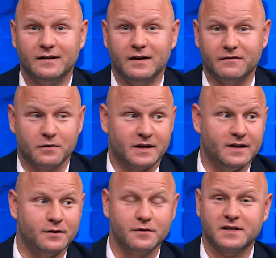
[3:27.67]
If you're
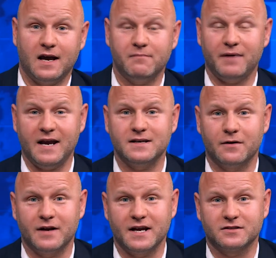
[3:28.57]
getting those campaign
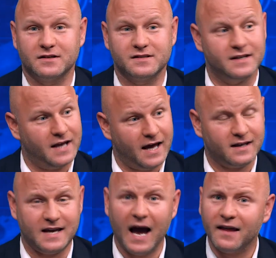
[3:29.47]
donations, then
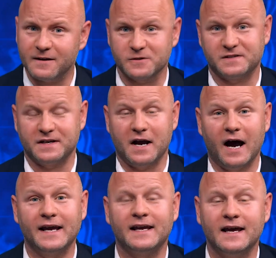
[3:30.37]
heck yeah, there's
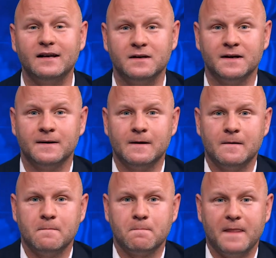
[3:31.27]
denying it.
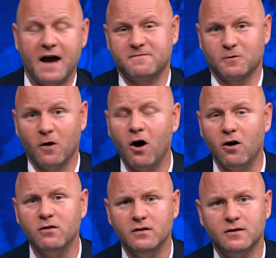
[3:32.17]
After
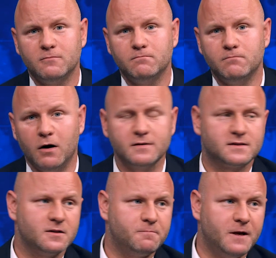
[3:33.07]
all,
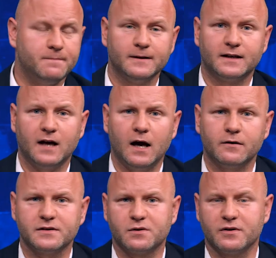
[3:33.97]
most of the people in
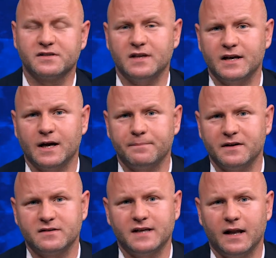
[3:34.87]
Congress who are sitting up
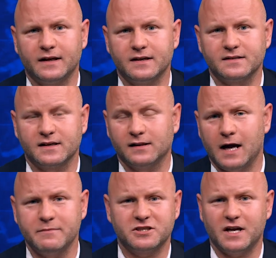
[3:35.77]
there telling us that
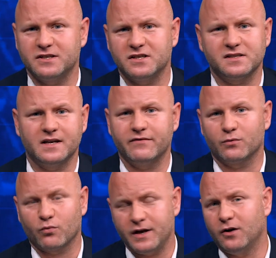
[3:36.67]
climate change isn't
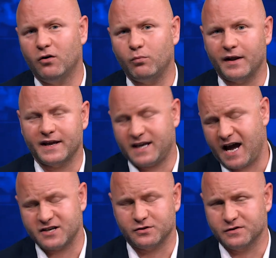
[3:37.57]
even real while they
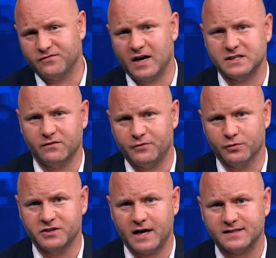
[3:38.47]
cash those fossil
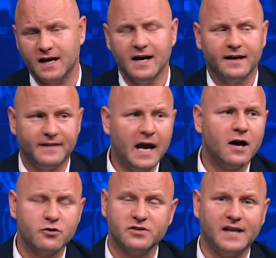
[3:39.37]
fuel checks, they
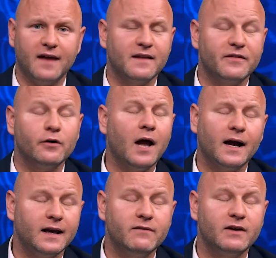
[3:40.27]
understand that they're
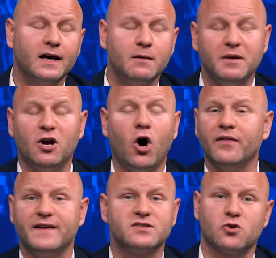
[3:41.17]
not even going to be
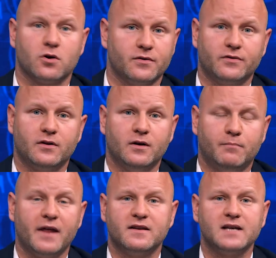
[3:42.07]
on this earth
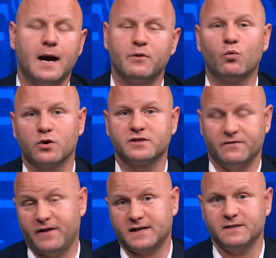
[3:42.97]
by the time the worst
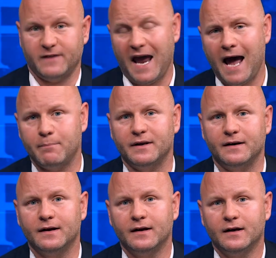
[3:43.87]
effects of it
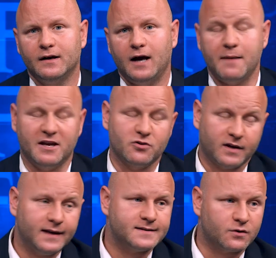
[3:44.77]
happen. I mean, their
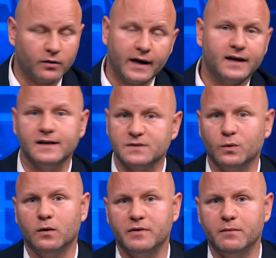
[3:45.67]
kids and grandkids
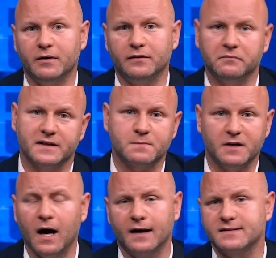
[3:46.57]
will be, but let's
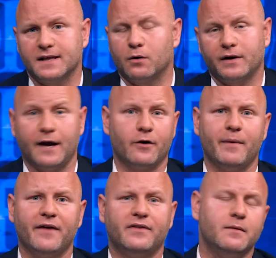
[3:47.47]
be honest, they don't care
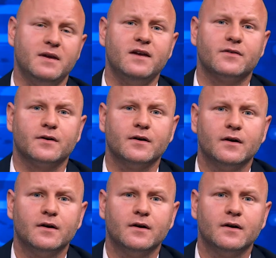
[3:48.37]
about them either.